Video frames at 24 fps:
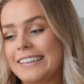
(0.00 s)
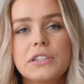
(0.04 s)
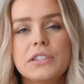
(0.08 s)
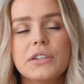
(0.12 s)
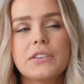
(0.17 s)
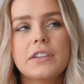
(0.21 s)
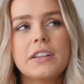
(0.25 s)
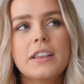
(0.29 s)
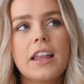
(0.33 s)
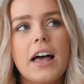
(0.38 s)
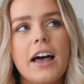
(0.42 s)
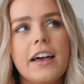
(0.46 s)

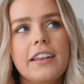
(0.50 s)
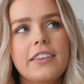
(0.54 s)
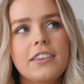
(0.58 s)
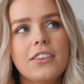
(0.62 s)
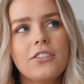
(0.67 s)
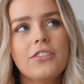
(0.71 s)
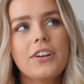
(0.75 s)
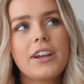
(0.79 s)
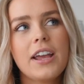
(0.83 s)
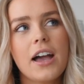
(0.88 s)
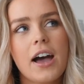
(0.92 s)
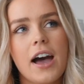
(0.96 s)
So the last
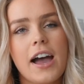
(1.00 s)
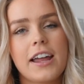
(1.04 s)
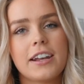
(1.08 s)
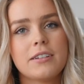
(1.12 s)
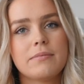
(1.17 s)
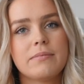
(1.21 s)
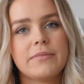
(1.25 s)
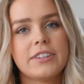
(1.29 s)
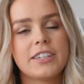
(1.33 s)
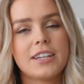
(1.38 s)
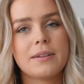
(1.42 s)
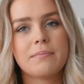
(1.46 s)
three
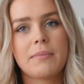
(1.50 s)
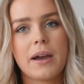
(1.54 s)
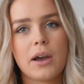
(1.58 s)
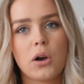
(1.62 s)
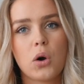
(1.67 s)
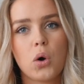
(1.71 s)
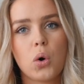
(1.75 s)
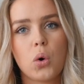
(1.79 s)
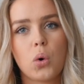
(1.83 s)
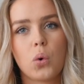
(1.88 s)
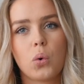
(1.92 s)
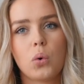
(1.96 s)
items in my
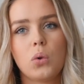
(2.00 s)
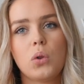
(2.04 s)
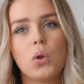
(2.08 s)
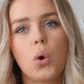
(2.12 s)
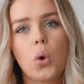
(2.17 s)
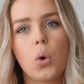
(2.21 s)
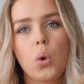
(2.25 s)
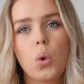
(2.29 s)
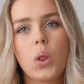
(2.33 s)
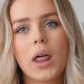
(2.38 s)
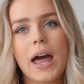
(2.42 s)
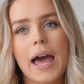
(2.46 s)
haul
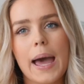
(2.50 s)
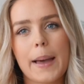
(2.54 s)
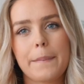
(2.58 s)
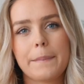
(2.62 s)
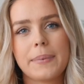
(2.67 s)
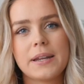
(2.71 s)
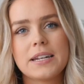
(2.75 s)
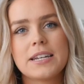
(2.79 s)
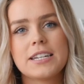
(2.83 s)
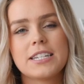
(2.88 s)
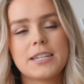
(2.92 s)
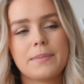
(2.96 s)
all
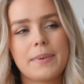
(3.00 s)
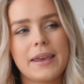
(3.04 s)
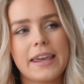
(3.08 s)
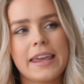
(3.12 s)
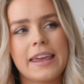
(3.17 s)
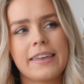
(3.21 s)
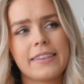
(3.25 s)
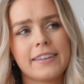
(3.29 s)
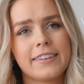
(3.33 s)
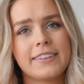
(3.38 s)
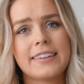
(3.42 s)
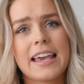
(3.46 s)
happen to
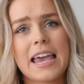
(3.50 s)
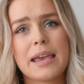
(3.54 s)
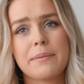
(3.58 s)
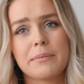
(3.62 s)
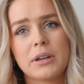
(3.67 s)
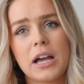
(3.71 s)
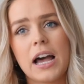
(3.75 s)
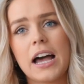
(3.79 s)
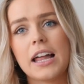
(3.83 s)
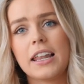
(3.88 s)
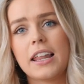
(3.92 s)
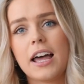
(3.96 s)
be the same
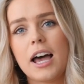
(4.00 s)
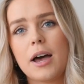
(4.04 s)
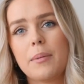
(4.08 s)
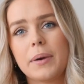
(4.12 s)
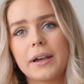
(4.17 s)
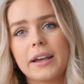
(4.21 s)
color,